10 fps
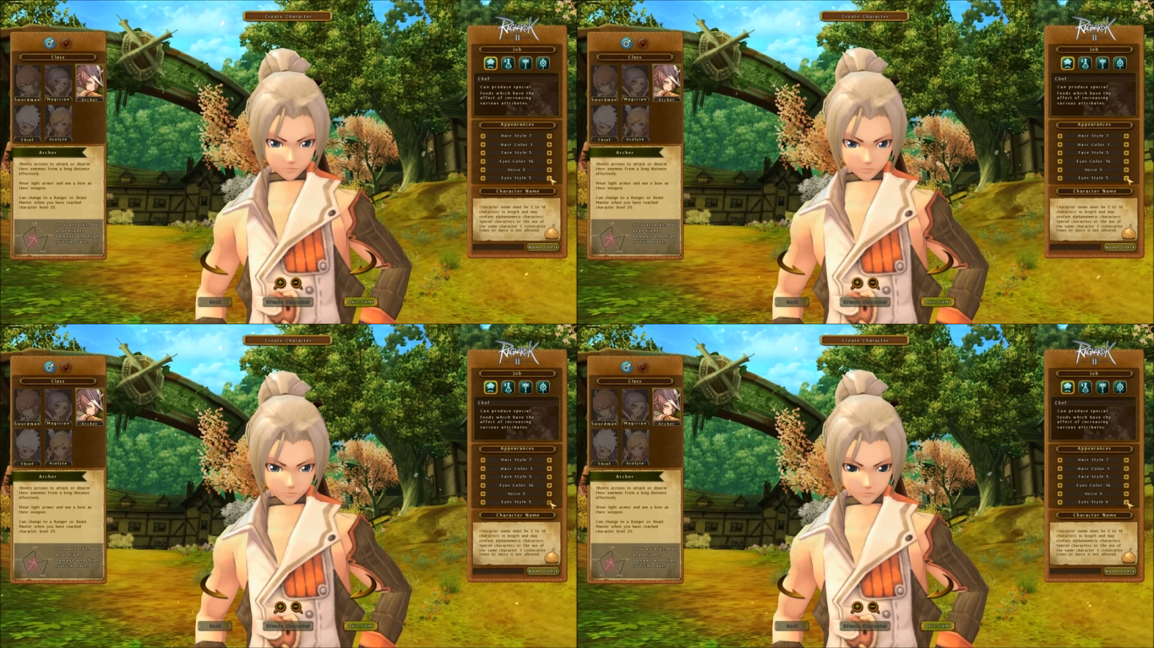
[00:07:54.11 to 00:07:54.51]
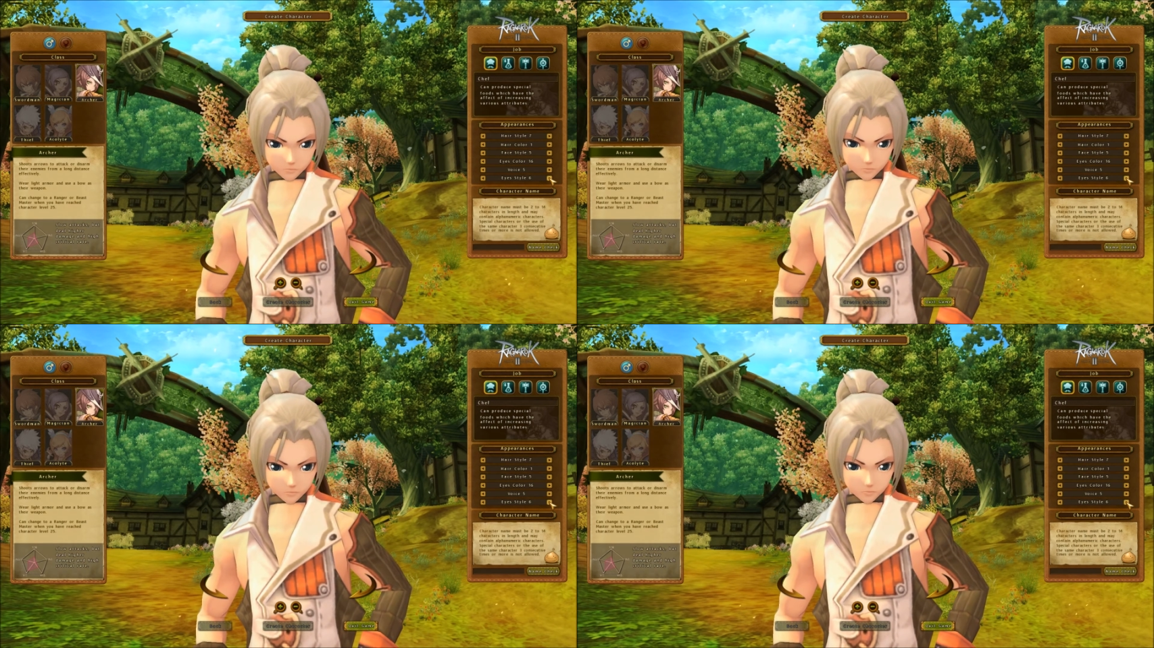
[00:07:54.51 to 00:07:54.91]

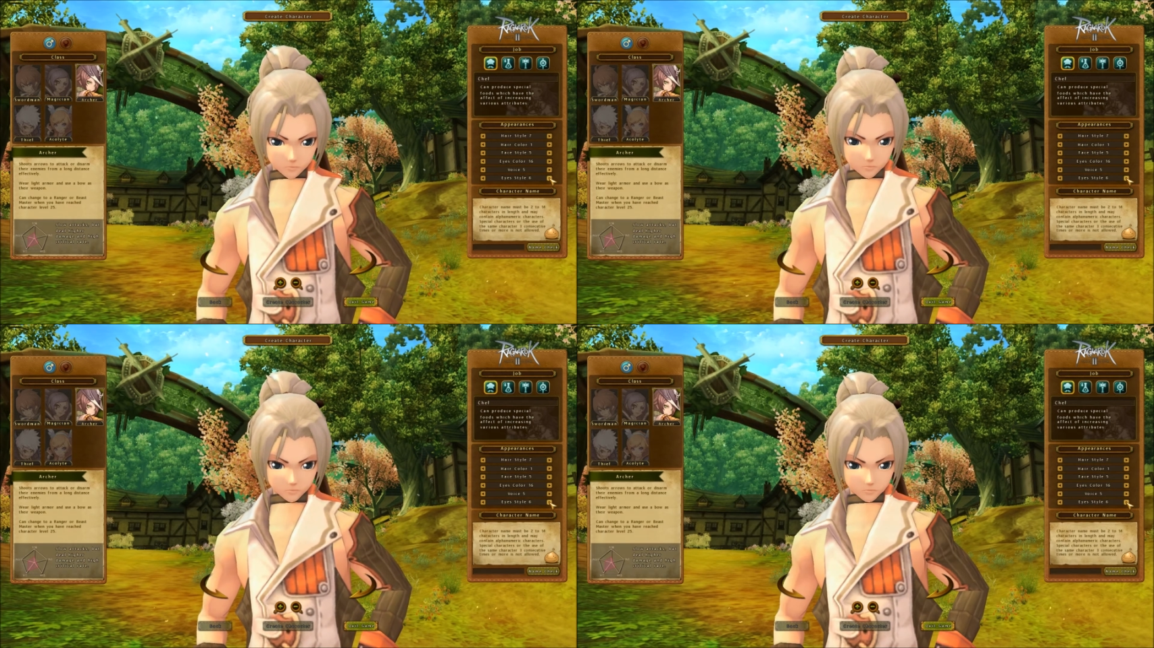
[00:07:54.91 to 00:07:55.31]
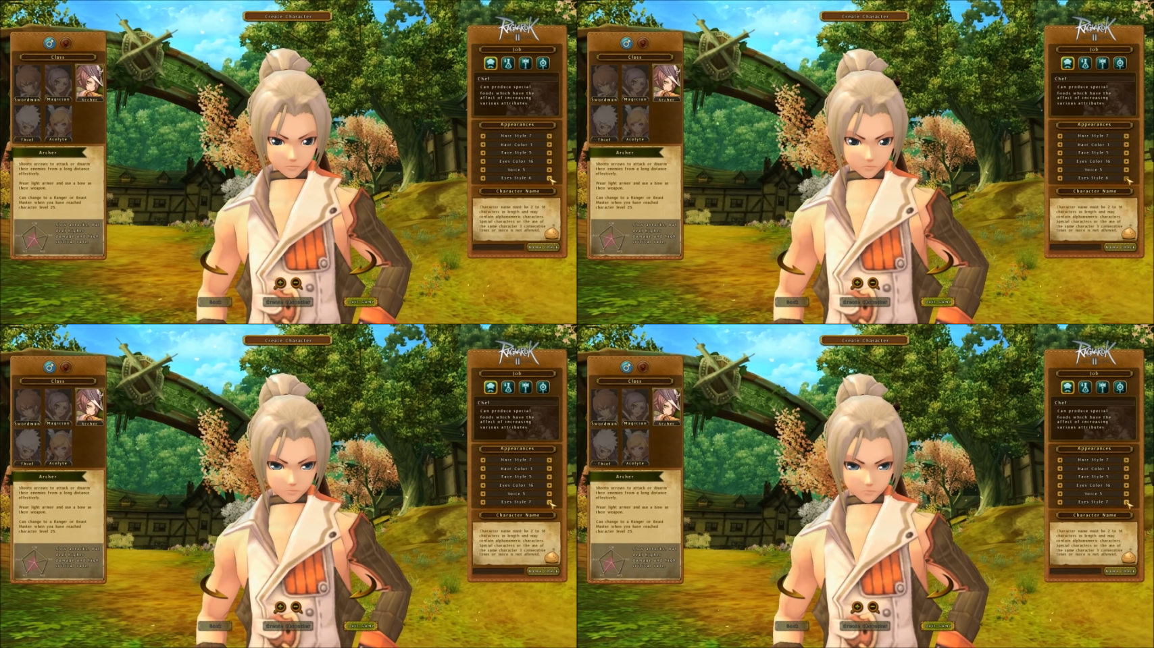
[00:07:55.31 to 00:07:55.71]

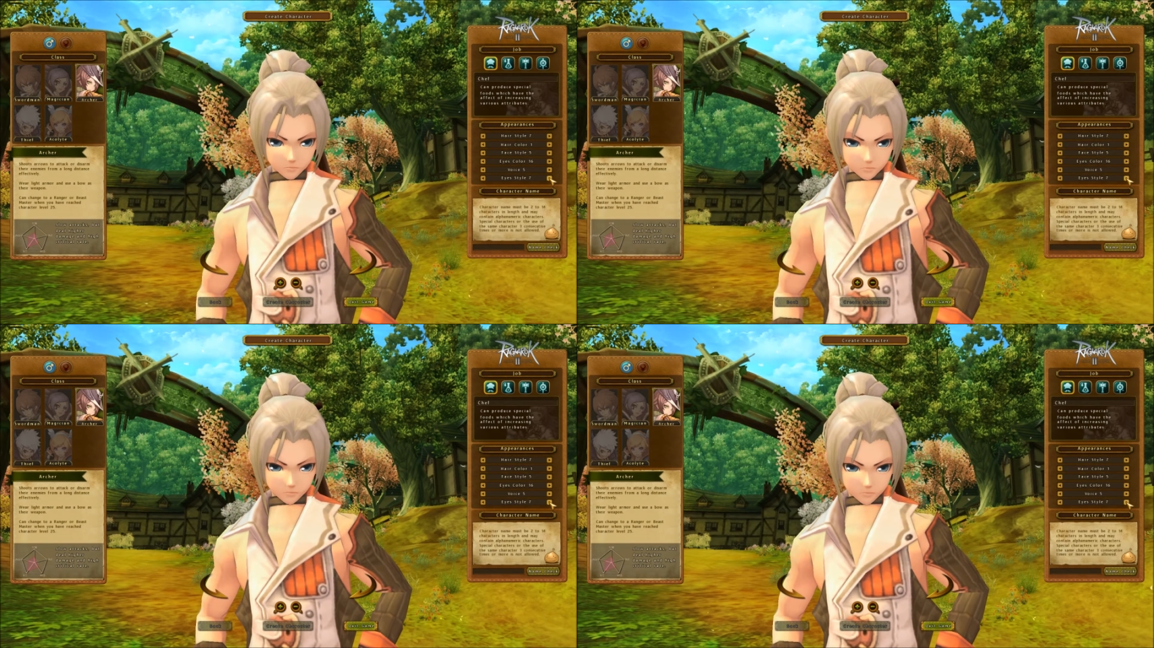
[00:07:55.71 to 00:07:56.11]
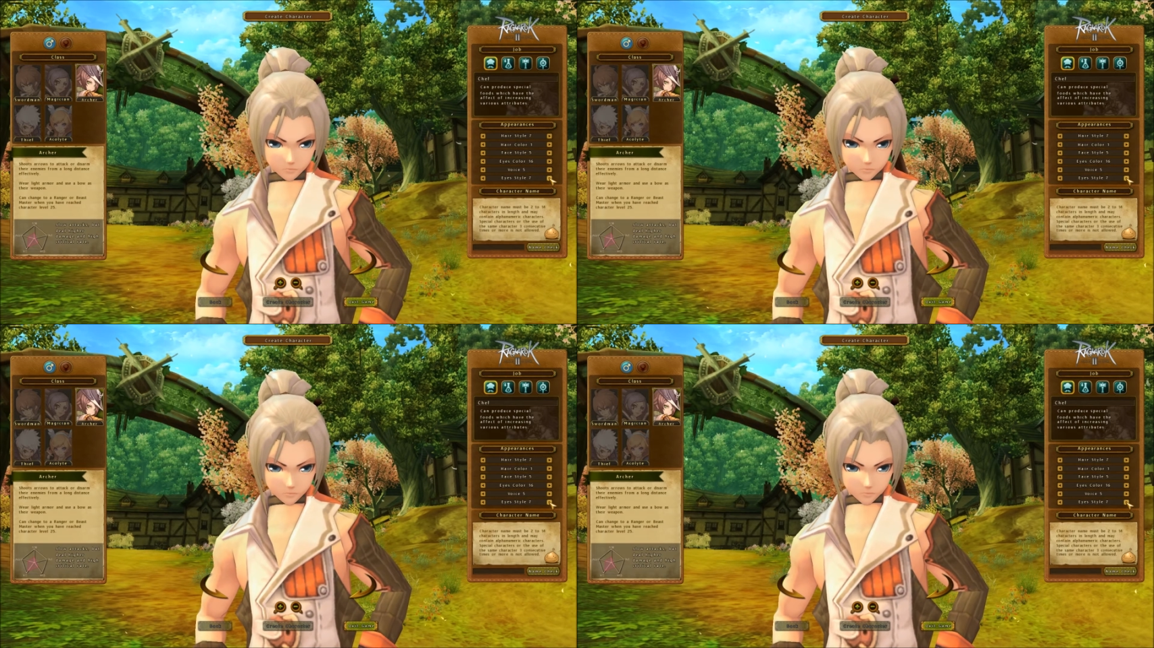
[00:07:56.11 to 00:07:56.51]

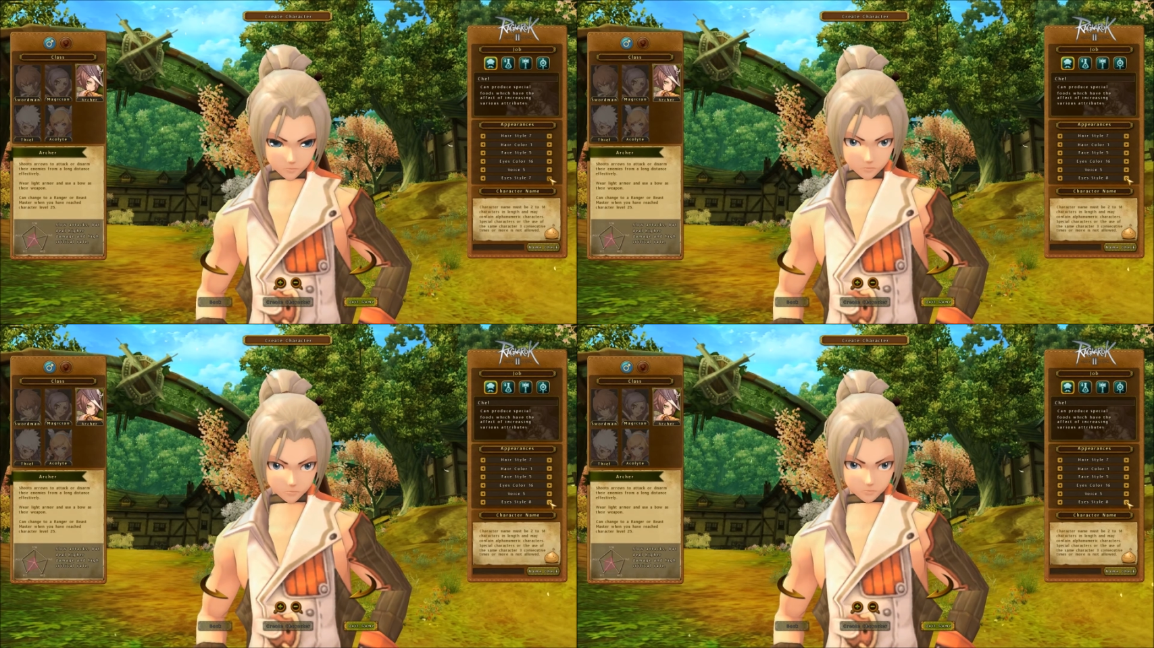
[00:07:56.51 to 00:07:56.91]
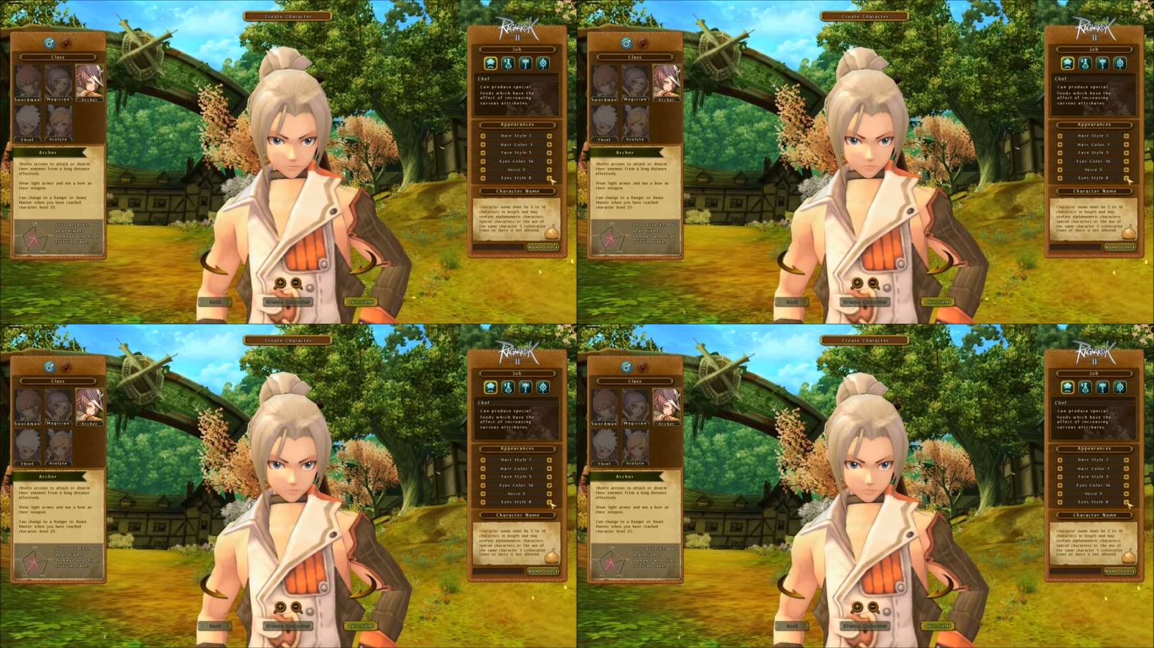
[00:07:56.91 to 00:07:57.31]

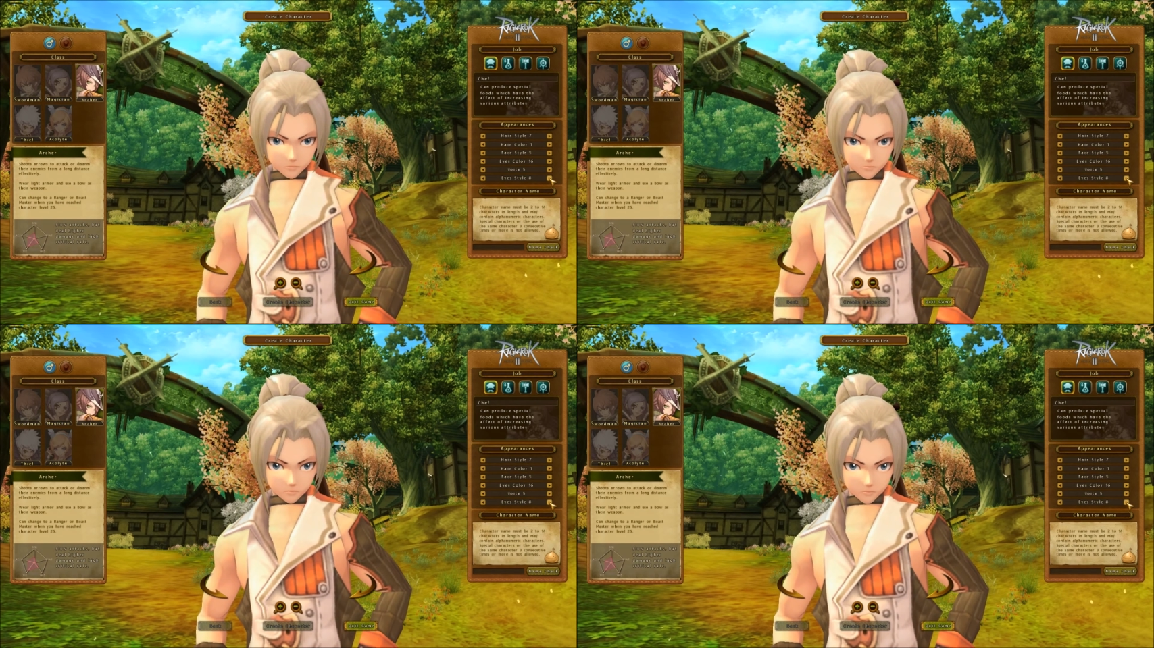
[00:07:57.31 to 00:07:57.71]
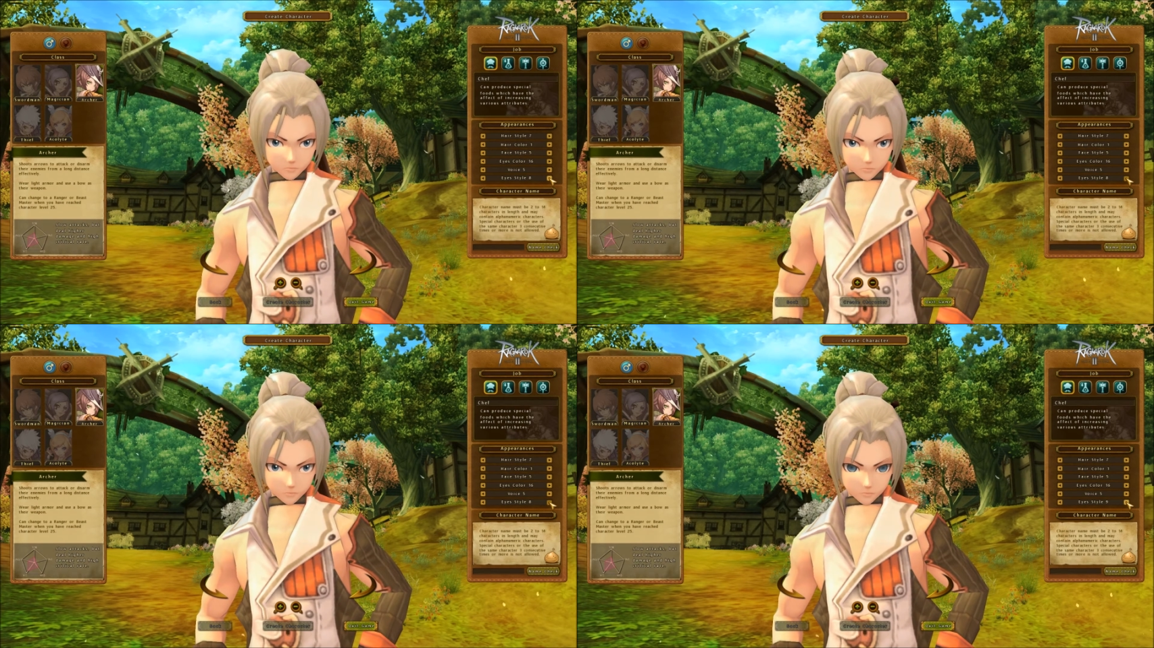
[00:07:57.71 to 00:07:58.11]

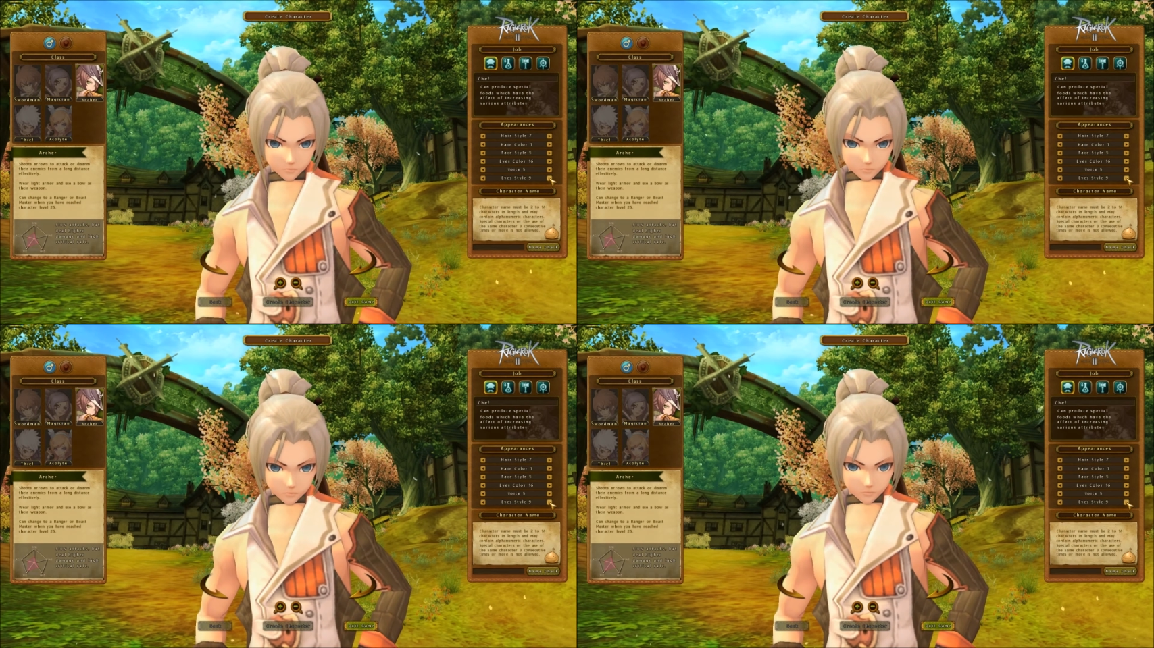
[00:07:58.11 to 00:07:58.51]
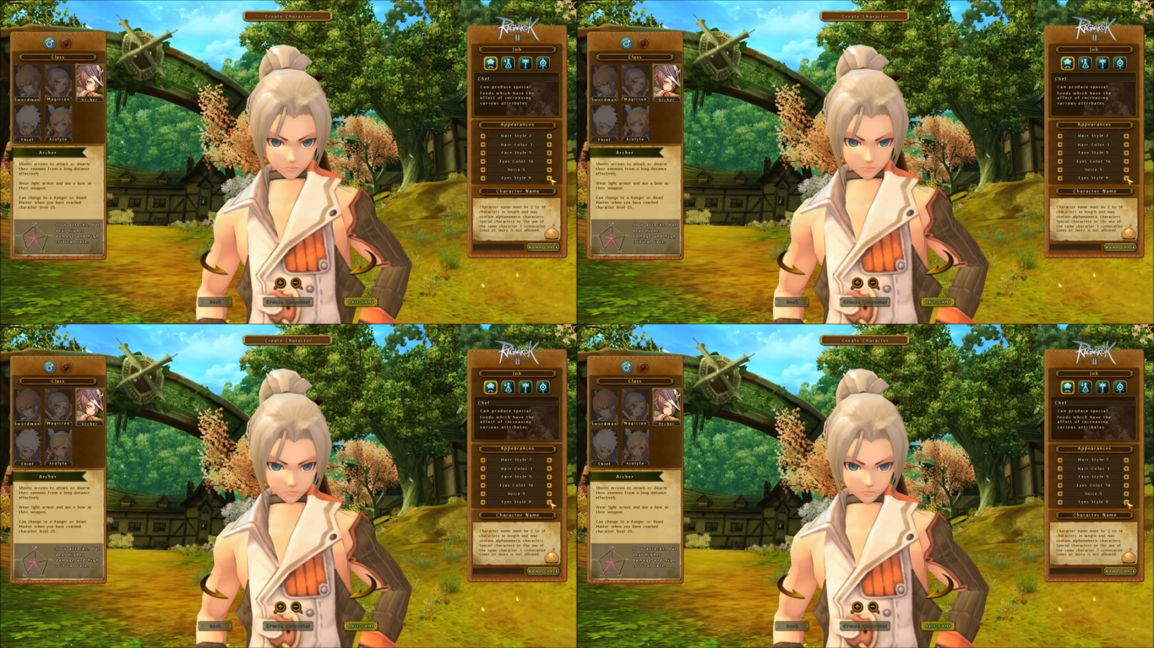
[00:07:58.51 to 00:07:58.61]
No one is speaking in this clip.